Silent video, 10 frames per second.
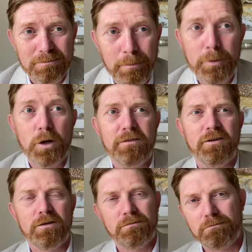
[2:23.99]

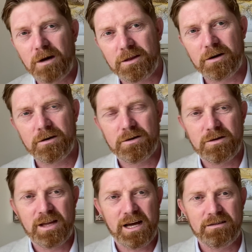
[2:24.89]
beautiful mother
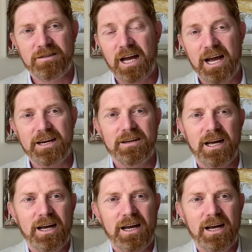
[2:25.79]
that died?